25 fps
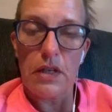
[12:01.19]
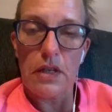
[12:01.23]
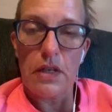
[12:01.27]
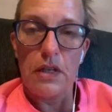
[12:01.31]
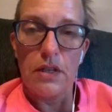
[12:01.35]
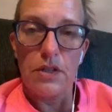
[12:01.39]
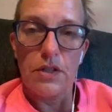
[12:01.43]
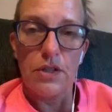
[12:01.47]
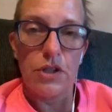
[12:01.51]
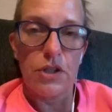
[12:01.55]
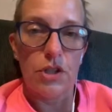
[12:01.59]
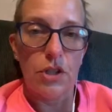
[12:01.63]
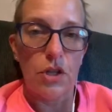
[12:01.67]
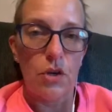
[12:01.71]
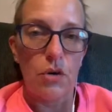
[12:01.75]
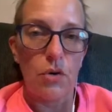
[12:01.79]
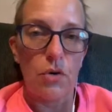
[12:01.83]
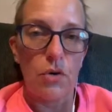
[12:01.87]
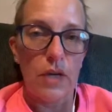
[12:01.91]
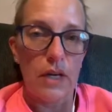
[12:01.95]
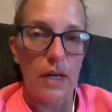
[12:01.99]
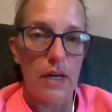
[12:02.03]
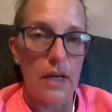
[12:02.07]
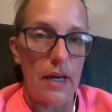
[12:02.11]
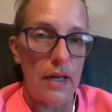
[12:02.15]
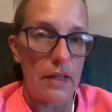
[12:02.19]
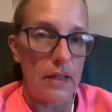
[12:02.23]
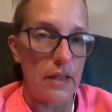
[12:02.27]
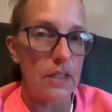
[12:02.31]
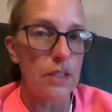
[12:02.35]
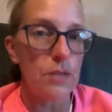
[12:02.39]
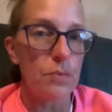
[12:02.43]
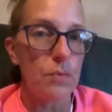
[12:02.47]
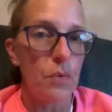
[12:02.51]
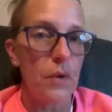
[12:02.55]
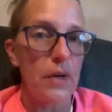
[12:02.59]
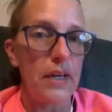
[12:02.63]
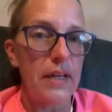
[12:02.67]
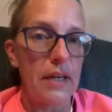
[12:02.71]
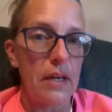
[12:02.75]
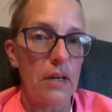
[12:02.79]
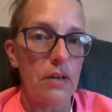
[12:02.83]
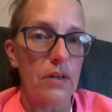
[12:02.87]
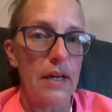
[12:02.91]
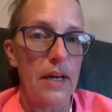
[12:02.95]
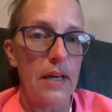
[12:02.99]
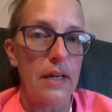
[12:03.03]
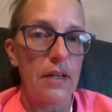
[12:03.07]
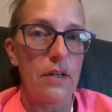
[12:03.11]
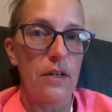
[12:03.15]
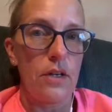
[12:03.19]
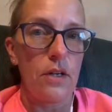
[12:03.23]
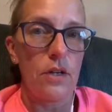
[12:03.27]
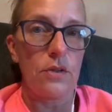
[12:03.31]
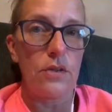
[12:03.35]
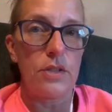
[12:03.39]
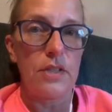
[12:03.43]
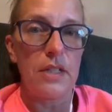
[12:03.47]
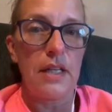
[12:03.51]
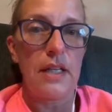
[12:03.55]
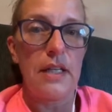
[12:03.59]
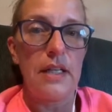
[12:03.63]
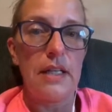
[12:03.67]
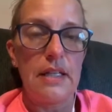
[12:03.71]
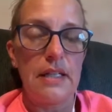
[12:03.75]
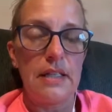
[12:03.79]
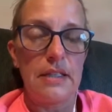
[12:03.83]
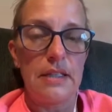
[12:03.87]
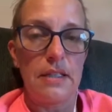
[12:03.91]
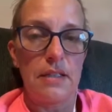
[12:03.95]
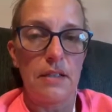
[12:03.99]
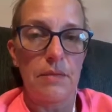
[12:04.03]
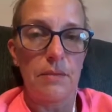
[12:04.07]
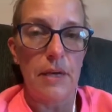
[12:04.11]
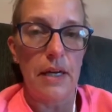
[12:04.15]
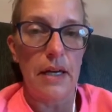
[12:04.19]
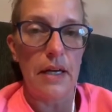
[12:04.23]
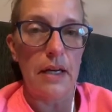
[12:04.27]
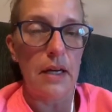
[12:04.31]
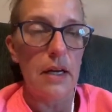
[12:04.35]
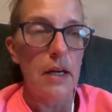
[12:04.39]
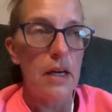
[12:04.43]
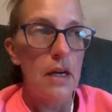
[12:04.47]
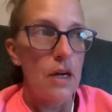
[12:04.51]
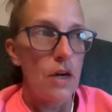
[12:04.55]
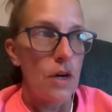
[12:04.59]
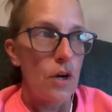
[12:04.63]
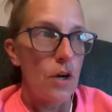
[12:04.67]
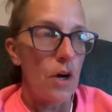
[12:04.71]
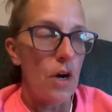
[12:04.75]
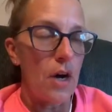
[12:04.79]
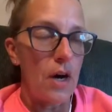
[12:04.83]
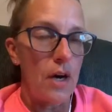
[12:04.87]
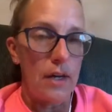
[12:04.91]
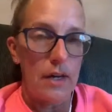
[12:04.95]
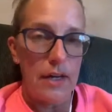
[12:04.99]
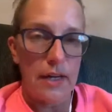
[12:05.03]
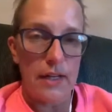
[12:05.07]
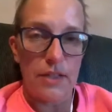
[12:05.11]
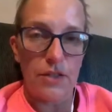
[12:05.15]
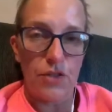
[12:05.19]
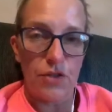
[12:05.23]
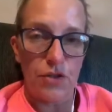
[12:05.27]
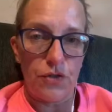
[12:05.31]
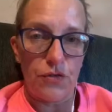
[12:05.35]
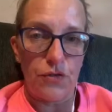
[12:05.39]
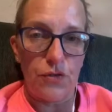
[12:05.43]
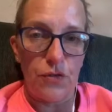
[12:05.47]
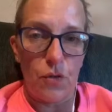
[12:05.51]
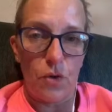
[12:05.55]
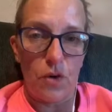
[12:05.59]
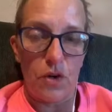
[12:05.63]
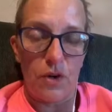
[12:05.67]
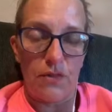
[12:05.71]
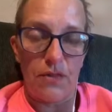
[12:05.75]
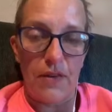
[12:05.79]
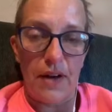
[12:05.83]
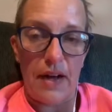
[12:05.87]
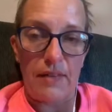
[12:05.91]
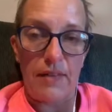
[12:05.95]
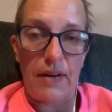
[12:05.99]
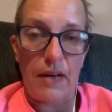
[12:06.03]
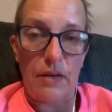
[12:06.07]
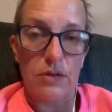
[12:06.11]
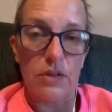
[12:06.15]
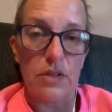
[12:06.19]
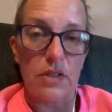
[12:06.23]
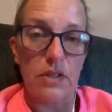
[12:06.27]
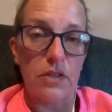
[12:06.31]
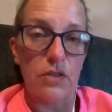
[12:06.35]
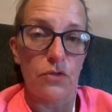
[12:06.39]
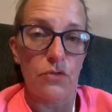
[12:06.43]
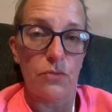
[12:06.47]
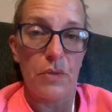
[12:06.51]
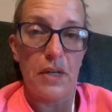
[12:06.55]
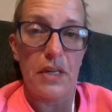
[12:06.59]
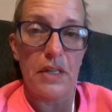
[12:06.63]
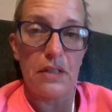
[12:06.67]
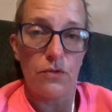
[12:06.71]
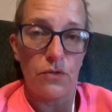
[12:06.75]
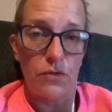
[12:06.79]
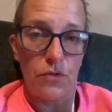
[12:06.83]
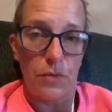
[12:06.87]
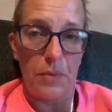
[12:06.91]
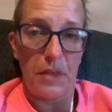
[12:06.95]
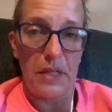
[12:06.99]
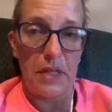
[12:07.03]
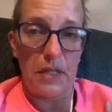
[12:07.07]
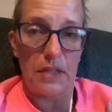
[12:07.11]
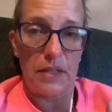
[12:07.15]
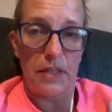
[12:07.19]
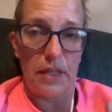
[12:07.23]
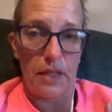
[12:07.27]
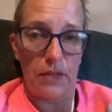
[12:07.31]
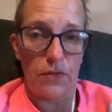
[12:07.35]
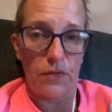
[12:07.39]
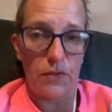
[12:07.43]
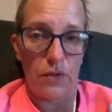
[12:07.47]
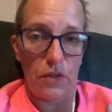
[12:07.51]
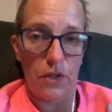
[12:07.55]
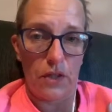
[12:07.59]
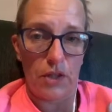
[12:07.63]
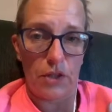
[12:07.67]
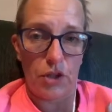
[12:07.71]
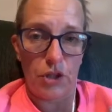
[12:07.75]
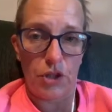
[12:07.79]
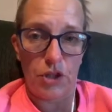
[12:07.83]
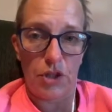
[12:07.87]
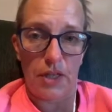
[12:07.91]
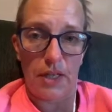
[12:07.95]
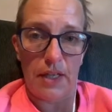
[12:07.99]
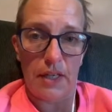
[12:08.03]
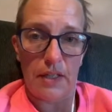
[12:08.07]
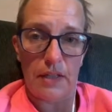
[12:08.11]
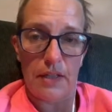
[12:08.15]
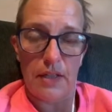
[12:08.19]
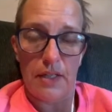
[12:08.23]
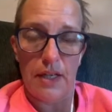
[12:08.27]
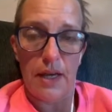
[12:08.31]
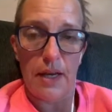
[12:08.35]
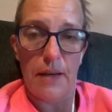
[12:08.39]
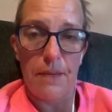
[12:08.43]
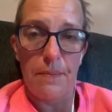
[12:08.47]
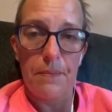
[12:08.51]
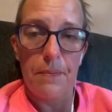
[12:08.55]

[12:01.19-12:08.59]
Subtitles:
So at this point now, Ken knows he needs to make an extra 4 or 5 ounces of meat for me to take for lunch the next day.